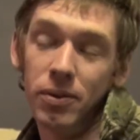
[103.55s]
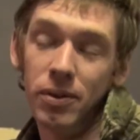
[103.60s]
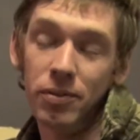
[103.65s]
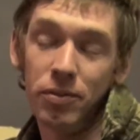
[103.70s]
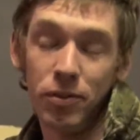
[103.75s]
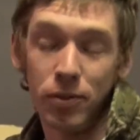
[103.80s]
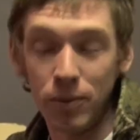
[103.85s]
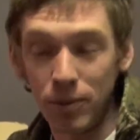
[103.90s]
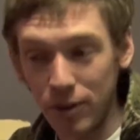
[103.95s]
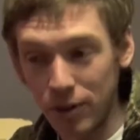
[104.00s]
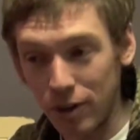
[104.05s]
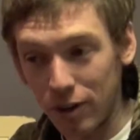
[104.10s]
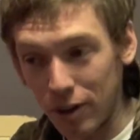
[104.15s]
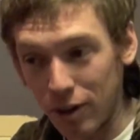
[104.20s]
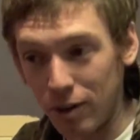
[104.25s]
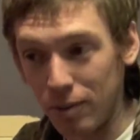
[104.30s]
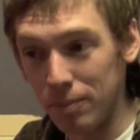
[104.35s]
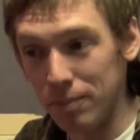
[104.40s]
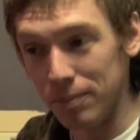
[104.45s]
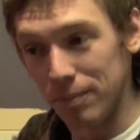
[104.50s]
If there were a
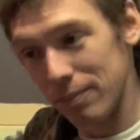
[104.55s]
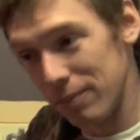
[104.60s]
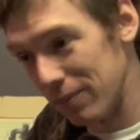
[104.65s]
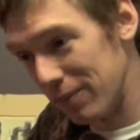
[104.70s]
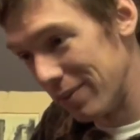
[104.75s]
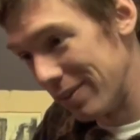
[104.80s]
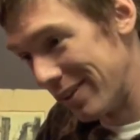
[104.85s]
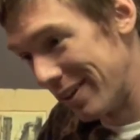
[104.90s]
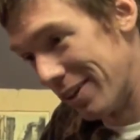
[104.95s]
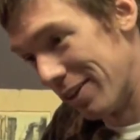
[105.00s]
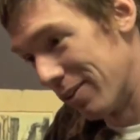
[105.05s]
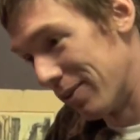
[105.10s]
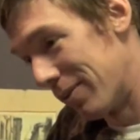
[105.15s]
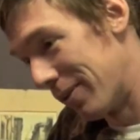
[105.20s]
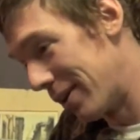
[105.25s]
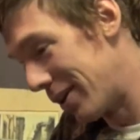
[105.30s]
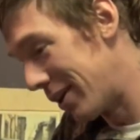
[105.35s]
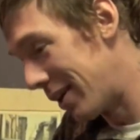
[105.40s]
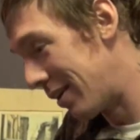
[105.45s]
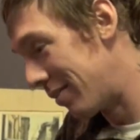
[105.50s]
club here,
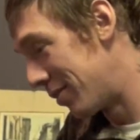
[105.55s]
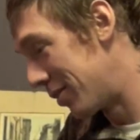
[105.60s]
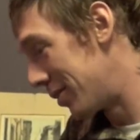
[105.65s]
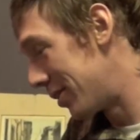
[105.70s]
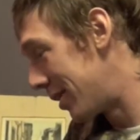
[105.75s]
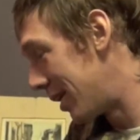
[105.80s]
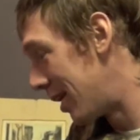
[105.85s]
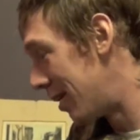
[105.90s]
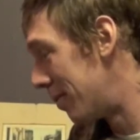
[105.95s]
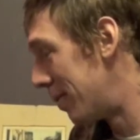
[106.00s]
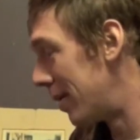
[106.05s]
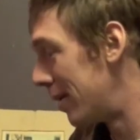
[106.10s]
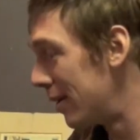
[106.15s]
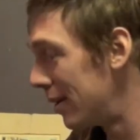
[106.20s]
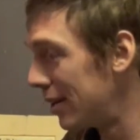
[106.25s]
we could have a good time at